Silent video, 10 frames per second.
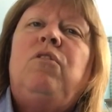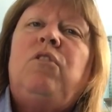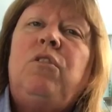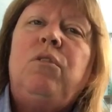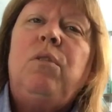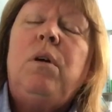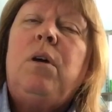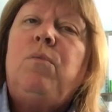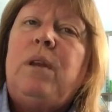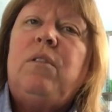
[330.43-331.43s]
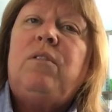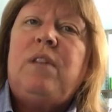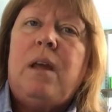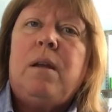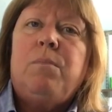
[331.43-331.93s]
do a Windows
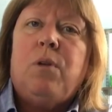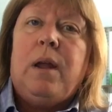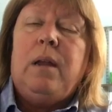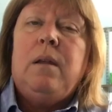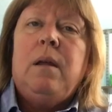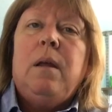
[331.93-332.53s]
10 upgrade,